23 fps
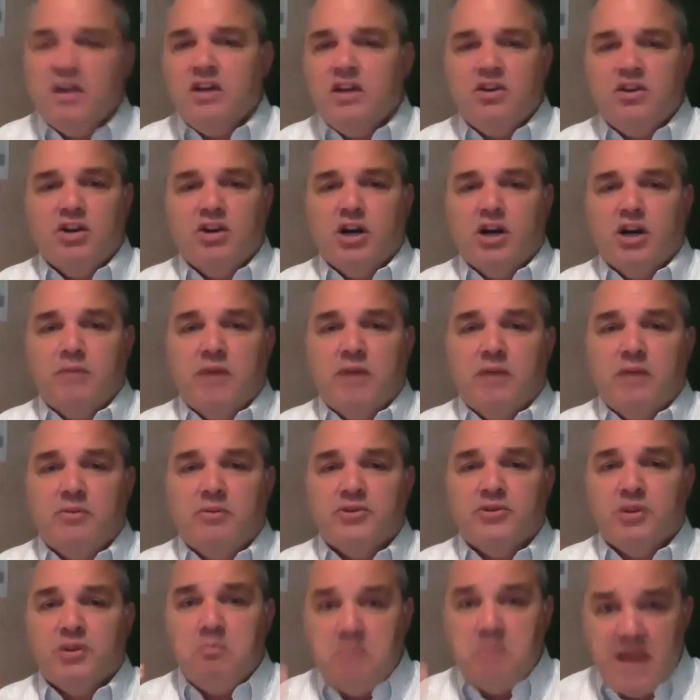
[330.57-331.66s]
You're going to be able
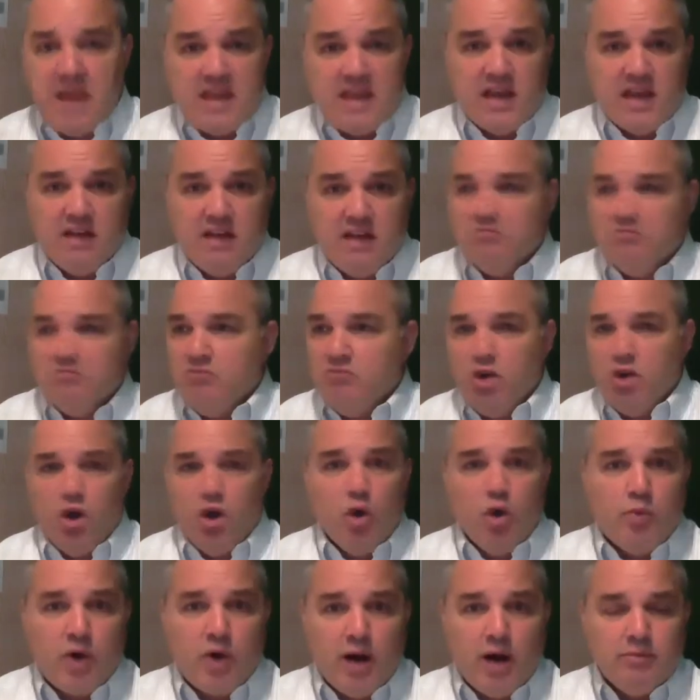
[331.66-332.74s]
to make it, no
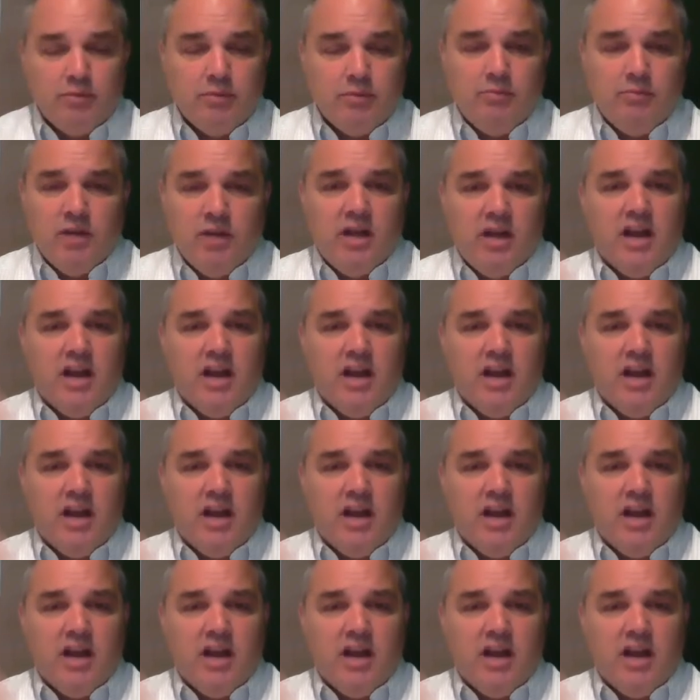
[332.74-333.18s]
problem.